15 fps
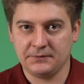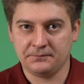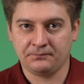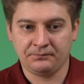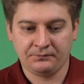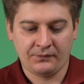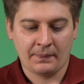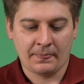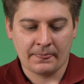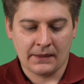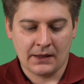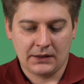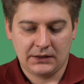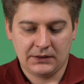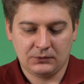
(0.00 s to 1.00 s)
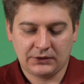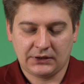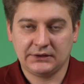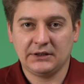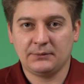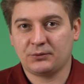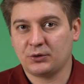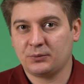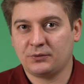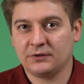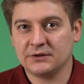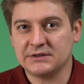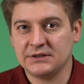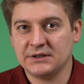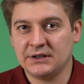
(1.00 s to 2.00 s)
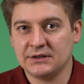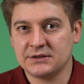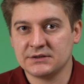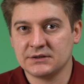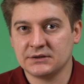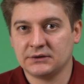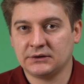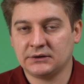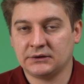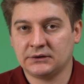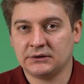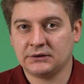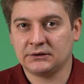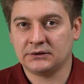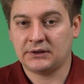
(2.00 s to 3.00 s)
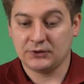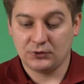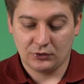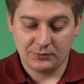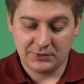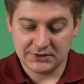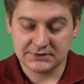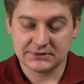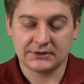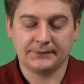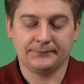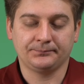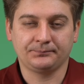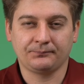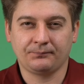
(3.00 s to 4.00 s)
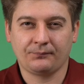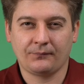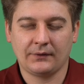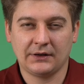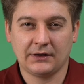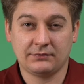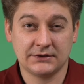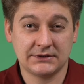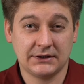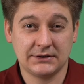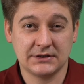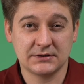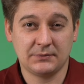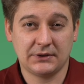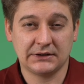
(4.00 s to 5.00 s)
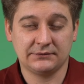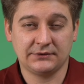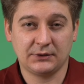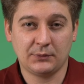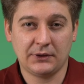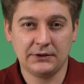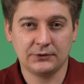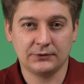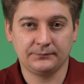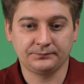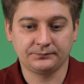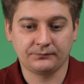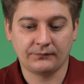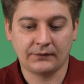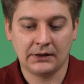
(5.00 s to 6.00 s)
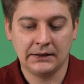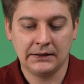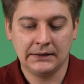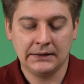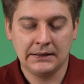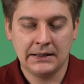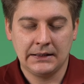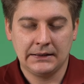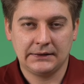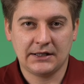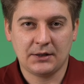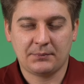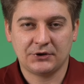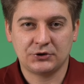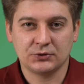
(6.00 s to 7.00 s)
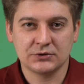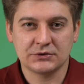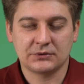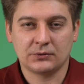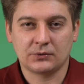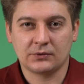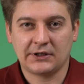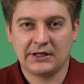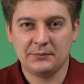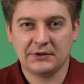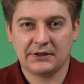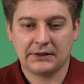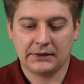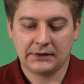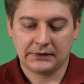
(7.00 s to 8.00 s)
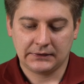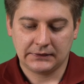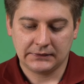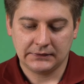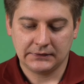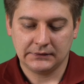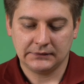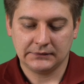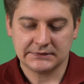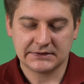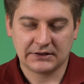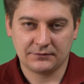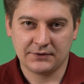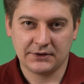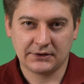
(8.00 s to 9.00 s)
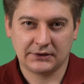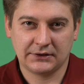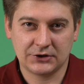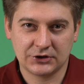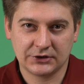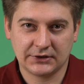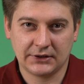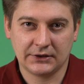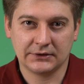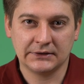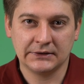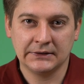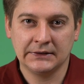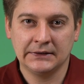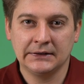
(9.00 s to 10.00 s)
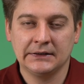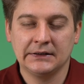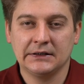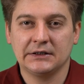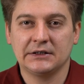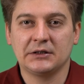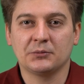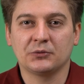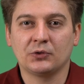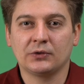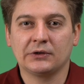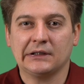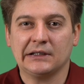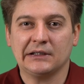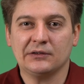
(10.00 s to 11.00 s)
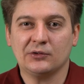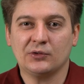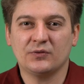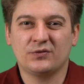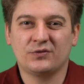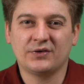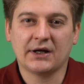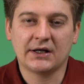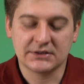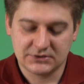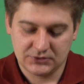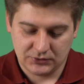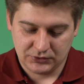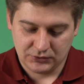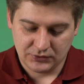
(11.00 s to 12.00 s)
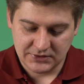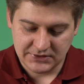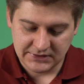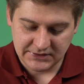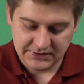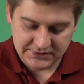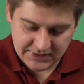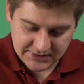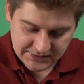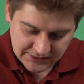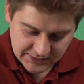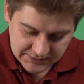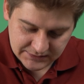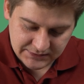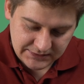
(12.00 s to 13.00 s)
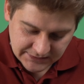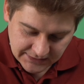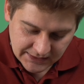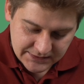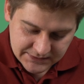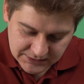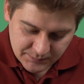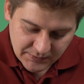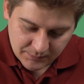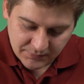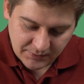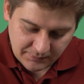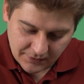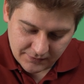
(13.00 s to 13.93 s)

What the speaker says: Acetone is a solvent, and when I tried cleaning a matte lacquer front earlier, I could feel the cloth starting to drag. Here it slides smoothly, but